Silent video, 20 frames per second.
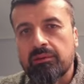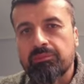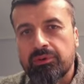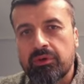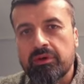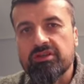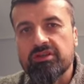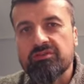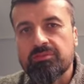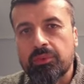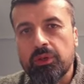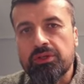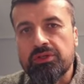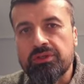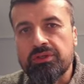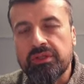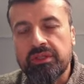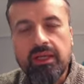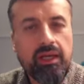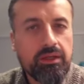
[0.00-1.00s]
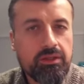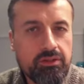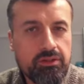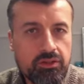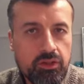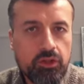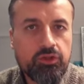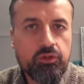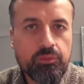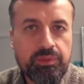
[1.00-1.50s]
that price point, to get
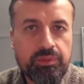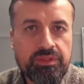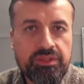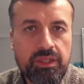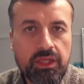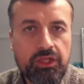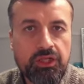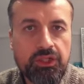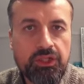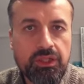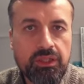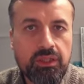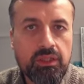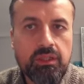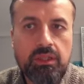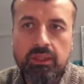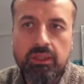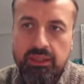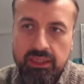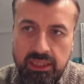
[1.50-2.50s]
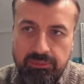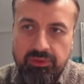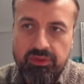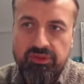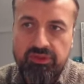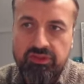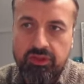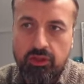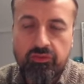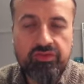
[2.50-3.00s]
total protection, keep
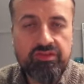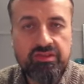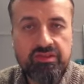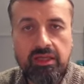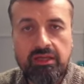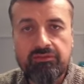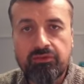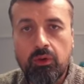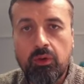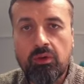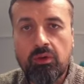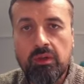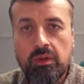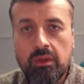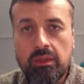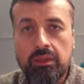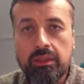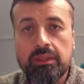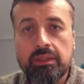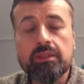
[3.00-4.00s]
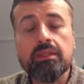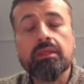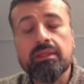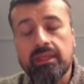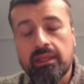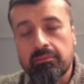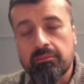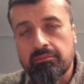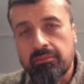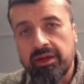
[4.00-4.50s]
yourself safe online,
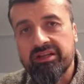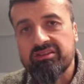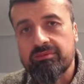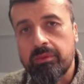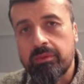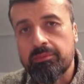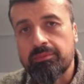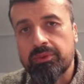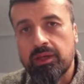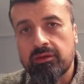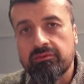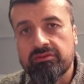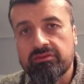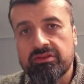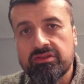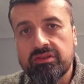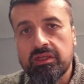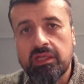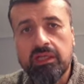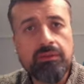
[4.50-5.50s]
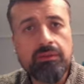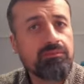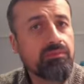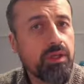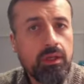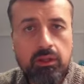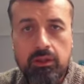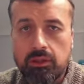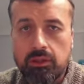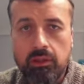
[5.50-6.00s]
get maximum privacy,
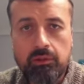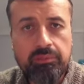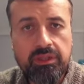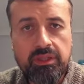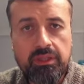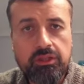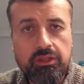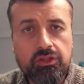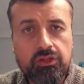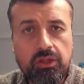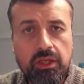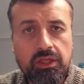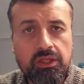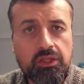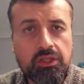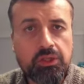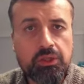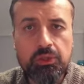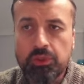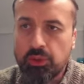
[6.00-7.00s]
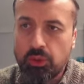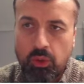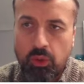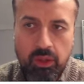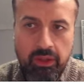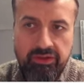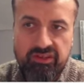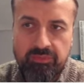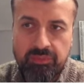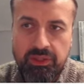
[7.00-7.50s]
nobody can track you, your
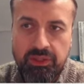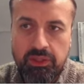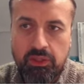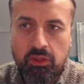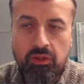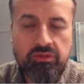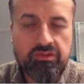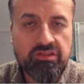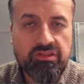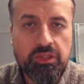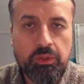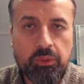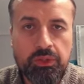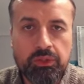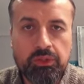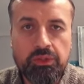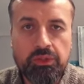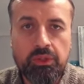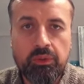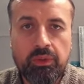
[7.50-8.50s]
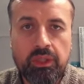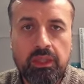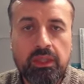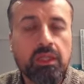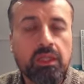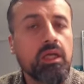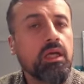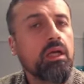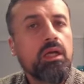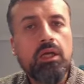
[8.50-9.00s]
ISP can't see what you're
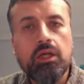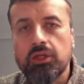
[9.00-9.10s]
doing,